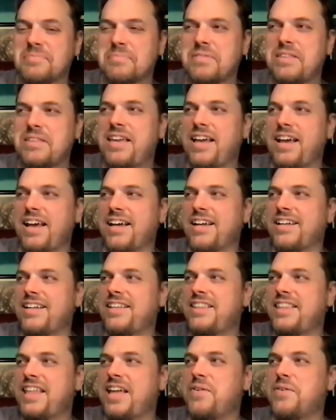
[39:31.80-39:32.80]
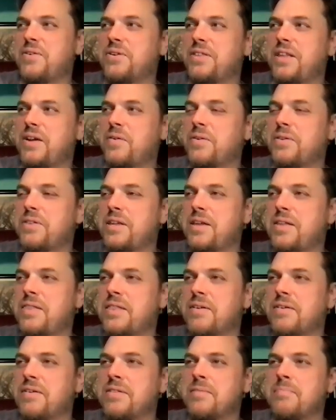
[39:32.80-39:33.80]
Yeah. They were
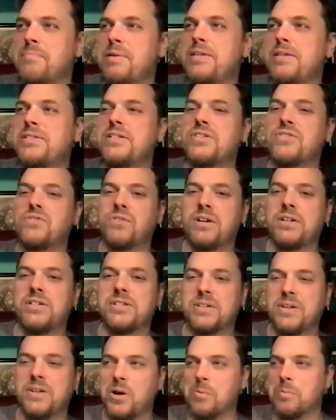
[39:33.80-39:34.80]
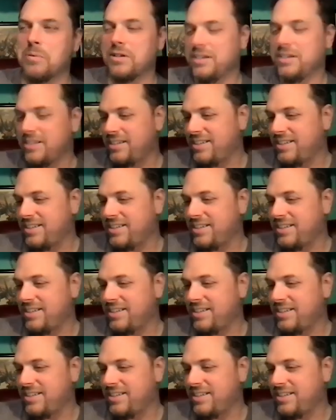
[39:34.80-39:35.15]
the business front to Cobra.